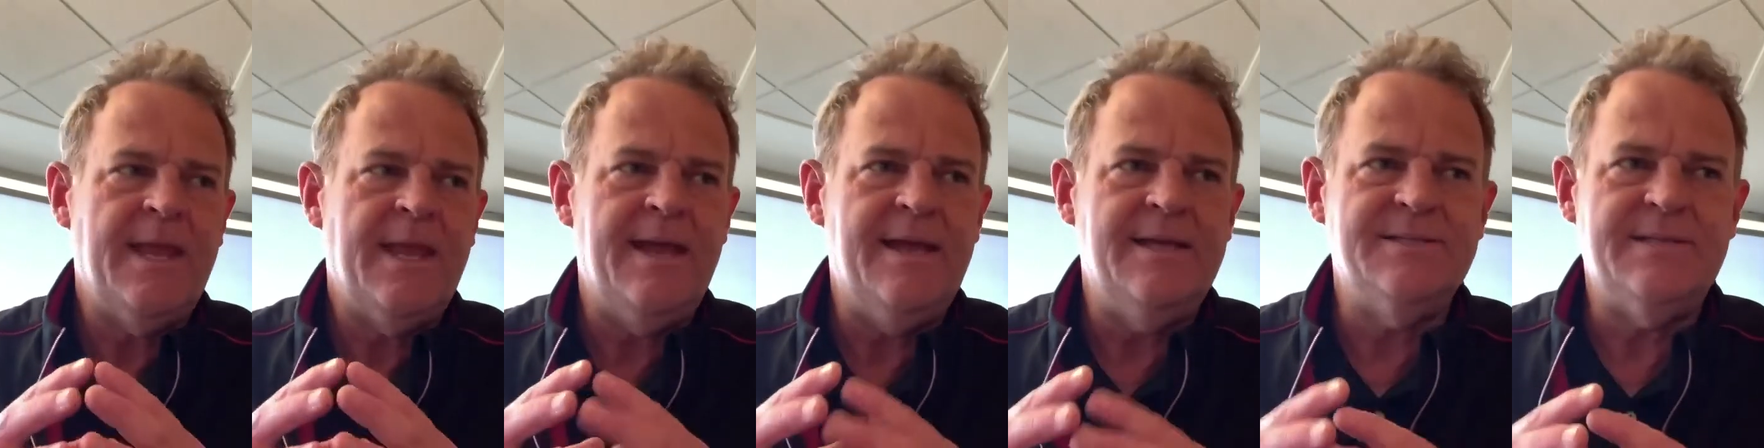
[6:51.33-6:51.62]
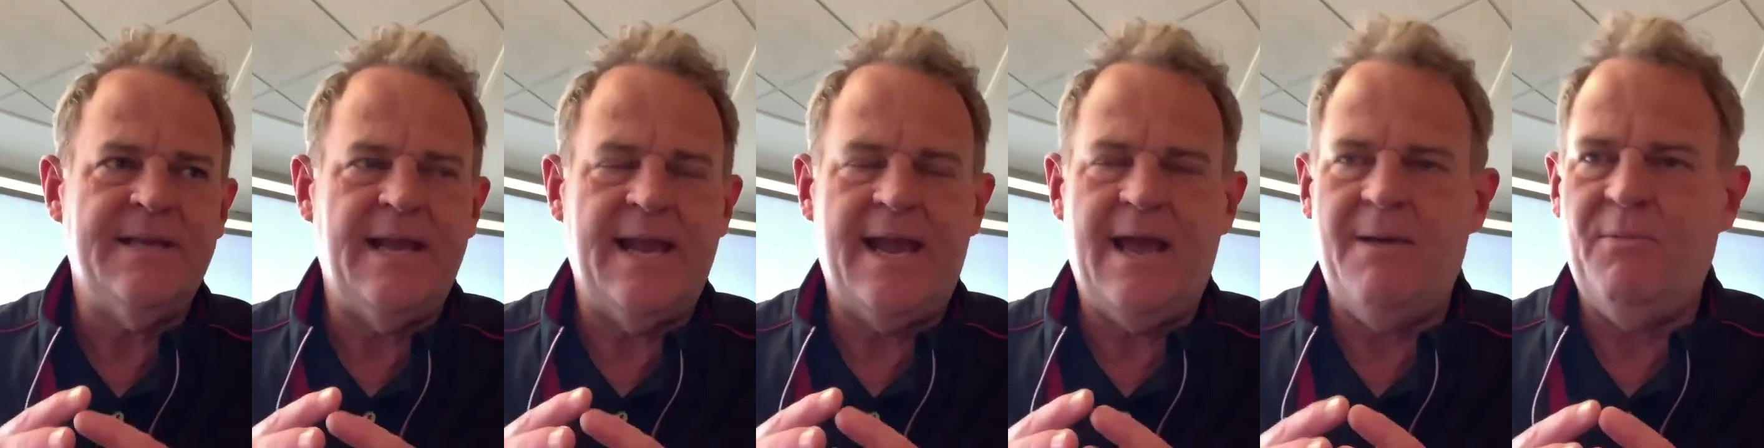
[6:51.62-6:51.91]
As
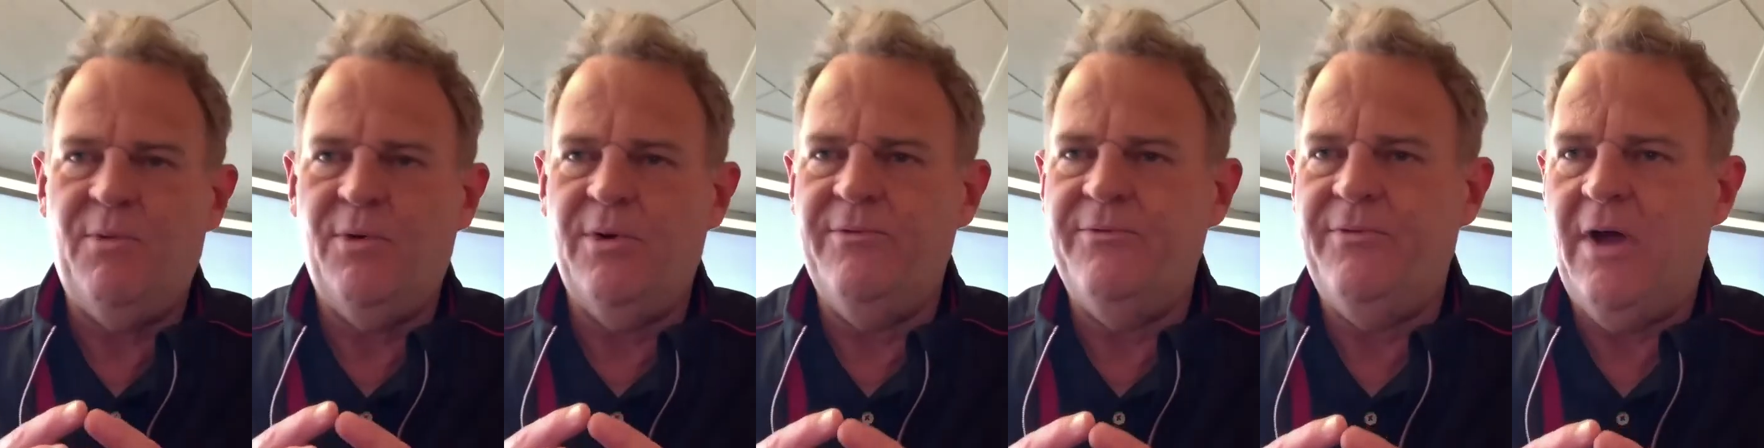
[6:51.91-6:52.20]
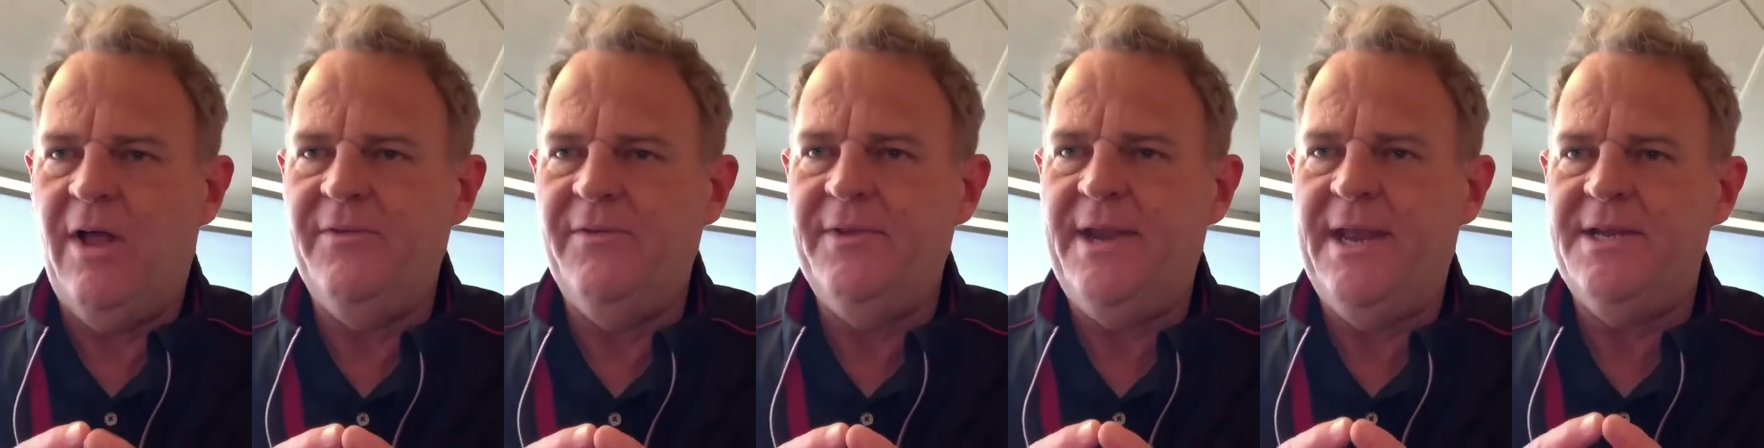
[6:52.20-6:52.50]
I got more
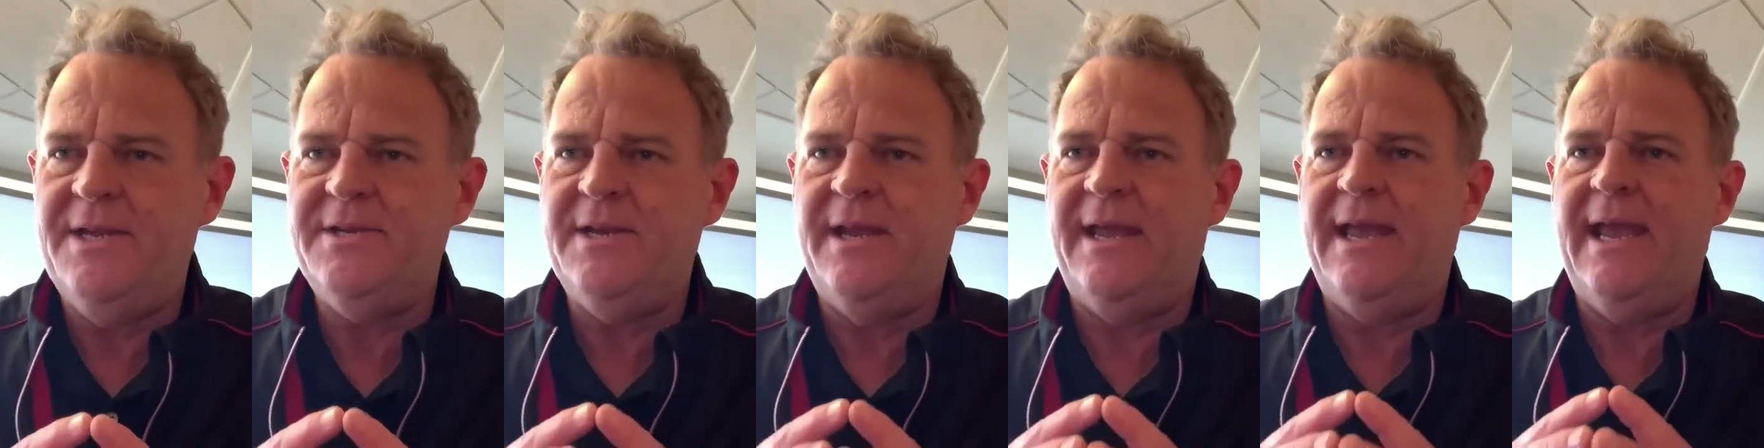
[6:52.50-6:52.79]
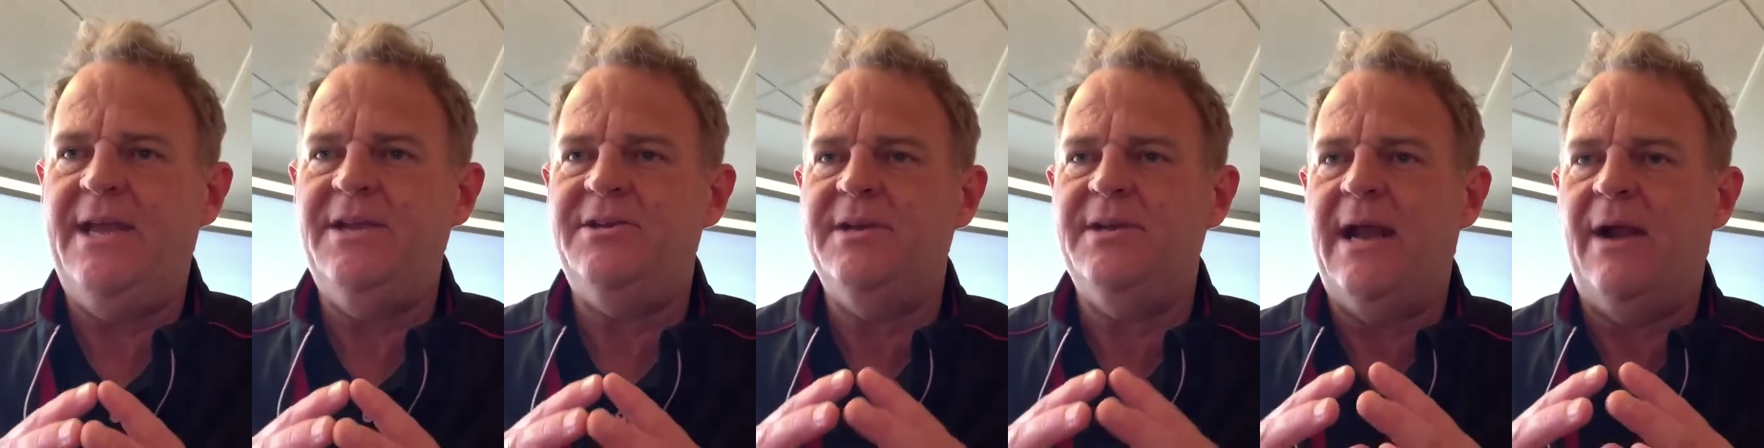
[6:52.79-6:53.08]
involved in
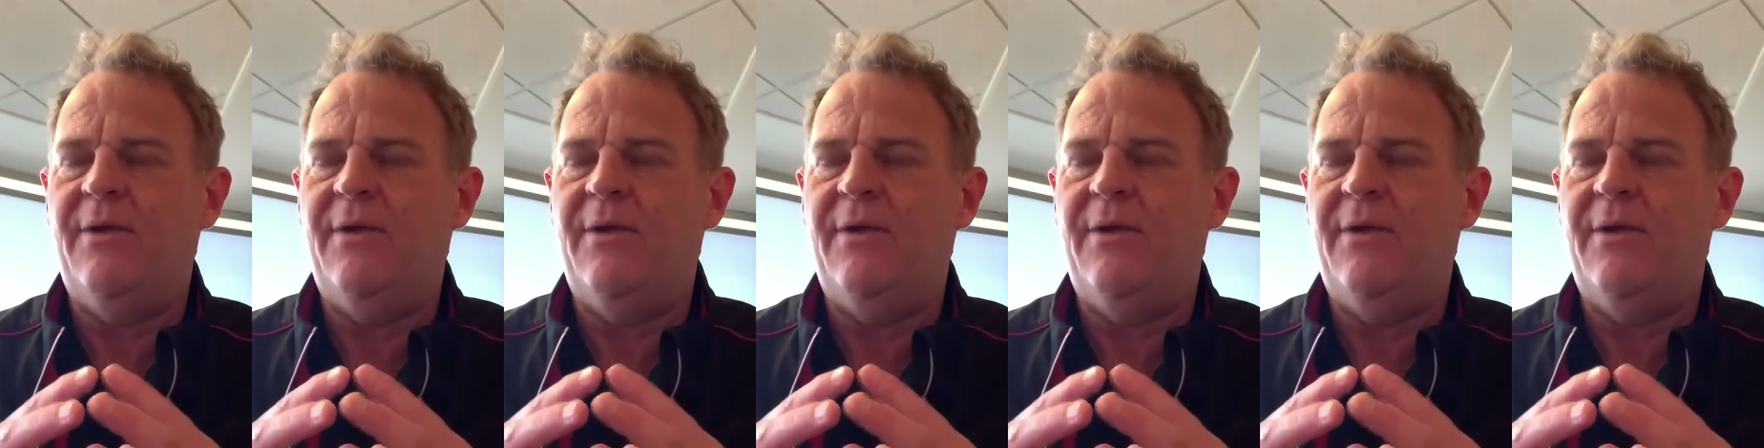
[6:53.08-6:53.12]
education,